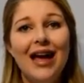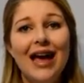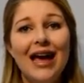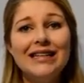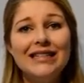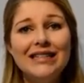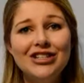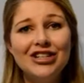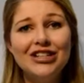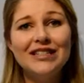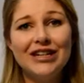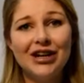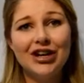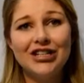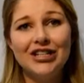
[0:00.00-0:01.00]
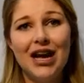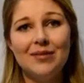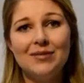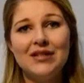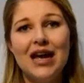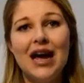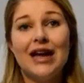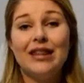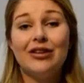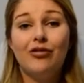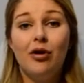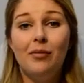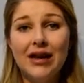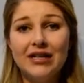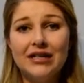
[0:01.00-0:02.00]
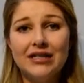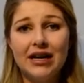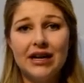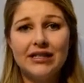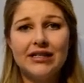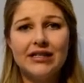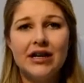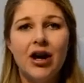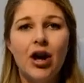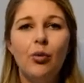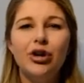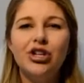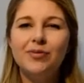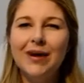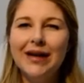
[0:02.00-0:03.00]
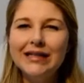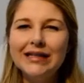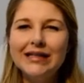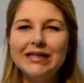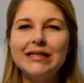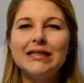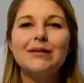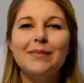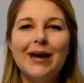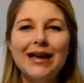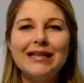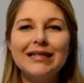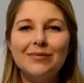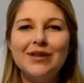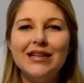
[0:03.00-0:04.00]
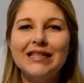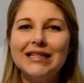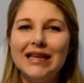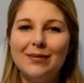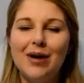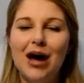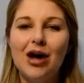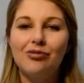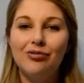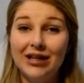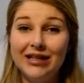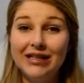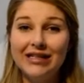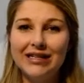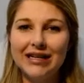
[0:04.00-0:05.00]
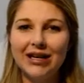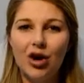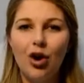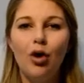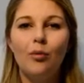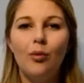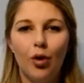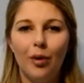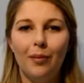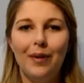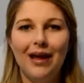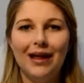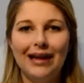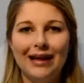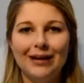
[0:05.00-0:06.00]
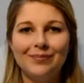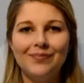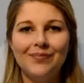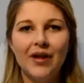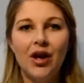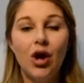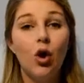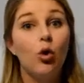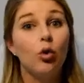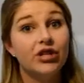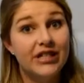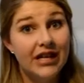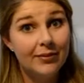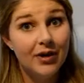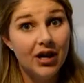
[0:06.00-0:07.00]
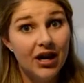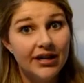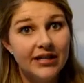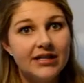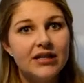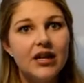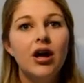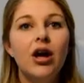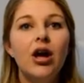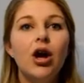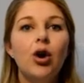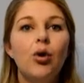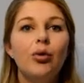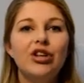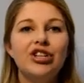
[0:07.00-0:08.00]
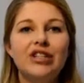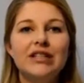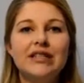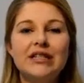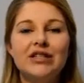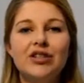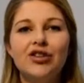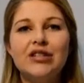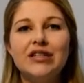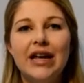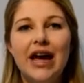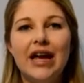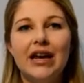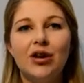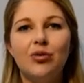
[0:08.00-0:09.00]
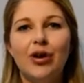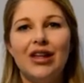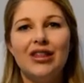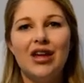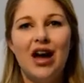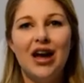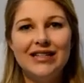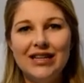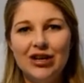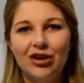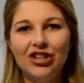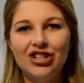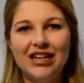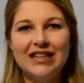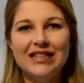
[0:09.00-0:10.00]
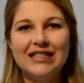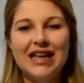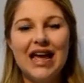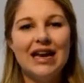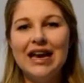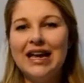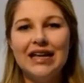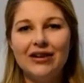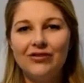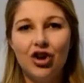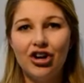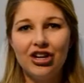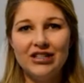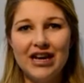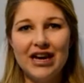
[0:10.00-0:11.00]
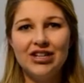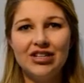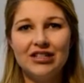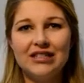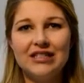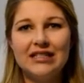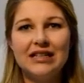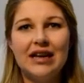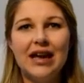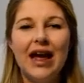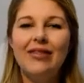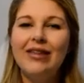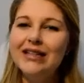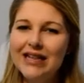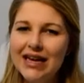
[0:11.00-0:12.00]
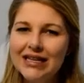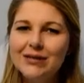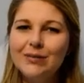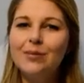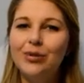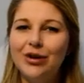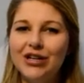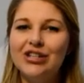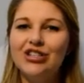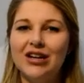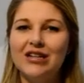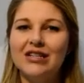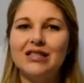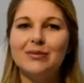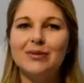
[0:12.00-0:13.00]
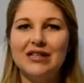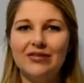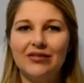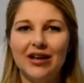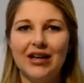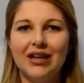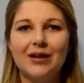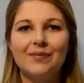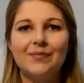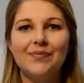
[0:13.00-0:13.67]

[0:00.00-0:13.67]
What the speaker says: Indigenous stereotypes are either romanticised, which means to make something seem unrealistic or more appealing, or demonised, which is associated with ideologies and negative connotations, and they tend to be pretty gender specific.